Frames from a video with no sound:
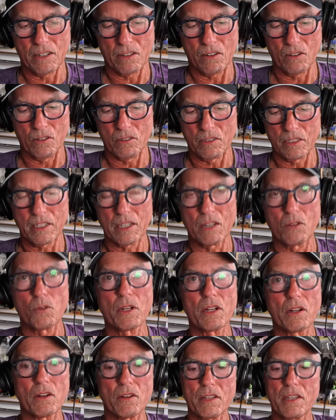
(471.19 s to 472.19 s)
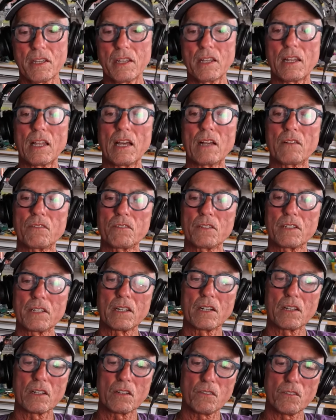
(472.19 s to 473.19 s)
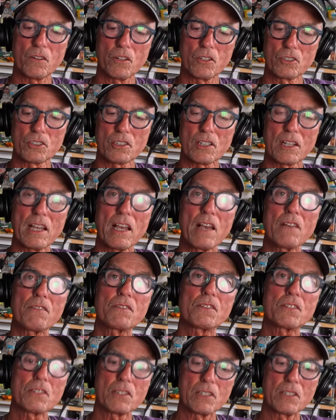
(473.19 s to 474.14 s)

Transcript: Okay, we are in like Flynn on the first left.